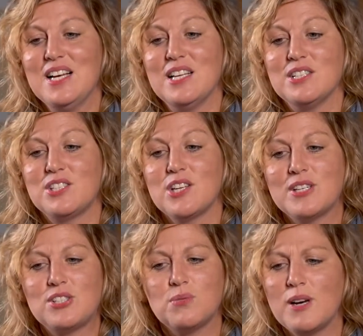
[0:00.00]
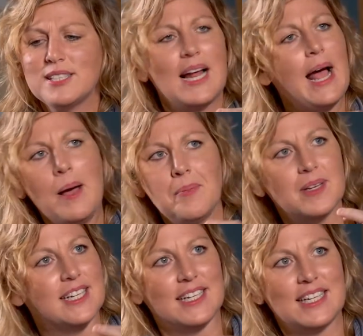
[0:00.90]
So it just wasn't
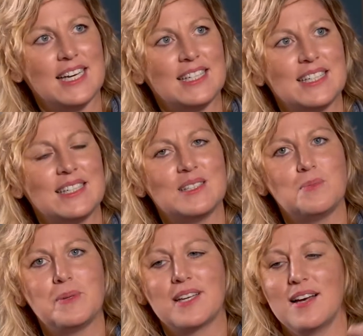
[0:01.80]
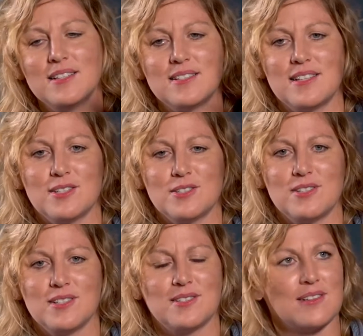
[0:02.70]
happening. And it's because there's
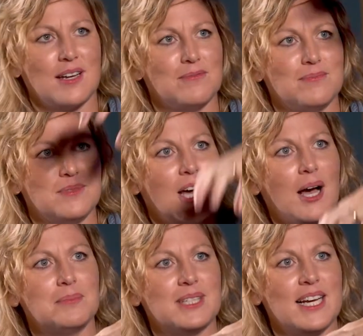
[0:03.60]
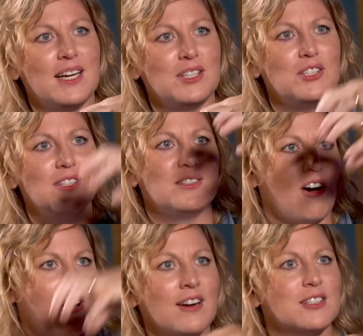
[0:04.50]
this kind of top down, it's
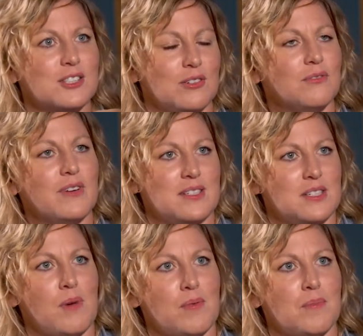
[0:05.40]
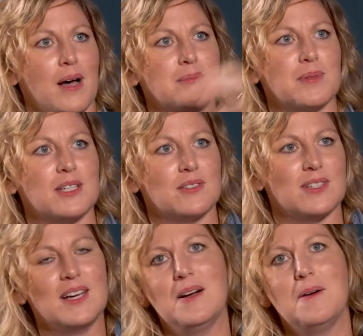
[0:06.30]
hard to invest in mom and pops, because
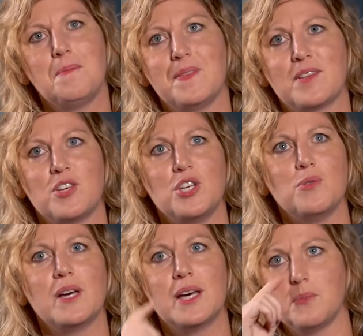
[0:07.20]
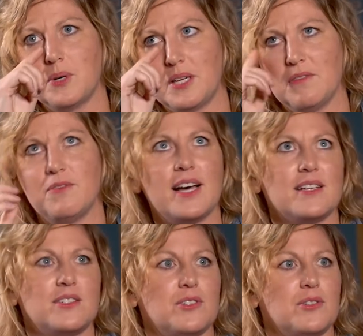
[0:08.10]
like the UN would
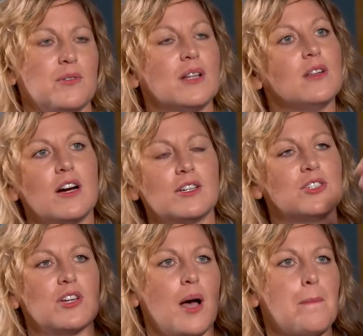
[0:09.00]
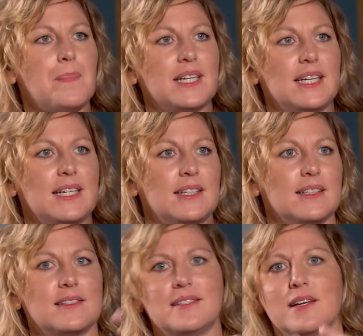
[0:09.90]
invest through a large company, and
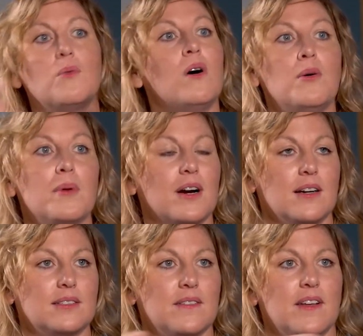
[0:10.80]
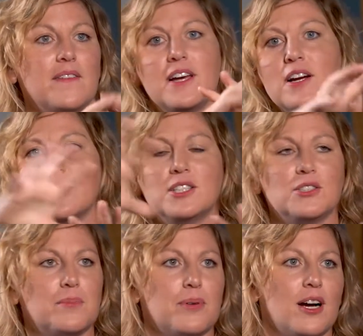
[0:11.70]
let's say a Walmart, and they're going to do
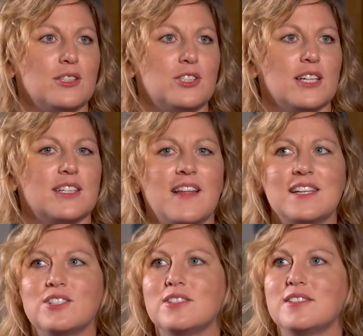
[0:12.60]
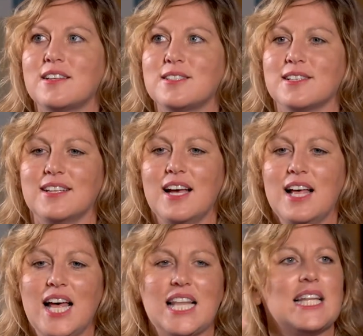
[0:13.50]
a project, and that just doesn't
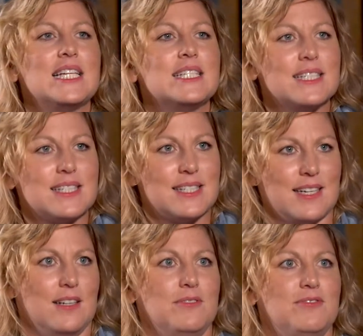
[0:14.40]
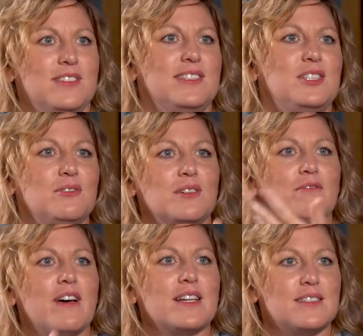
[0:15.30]
lend itself to
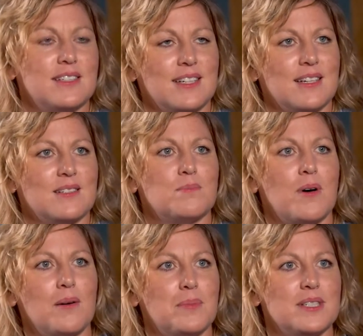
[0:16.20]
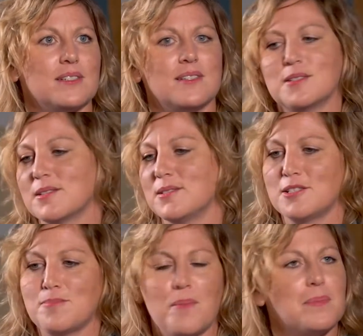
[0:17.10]
investing in small businesses, because the
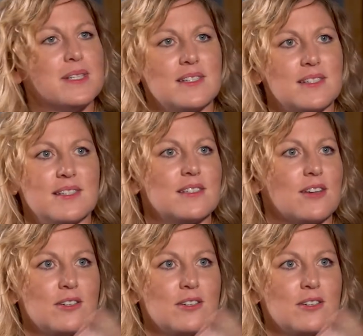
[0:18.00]
small businesses aren't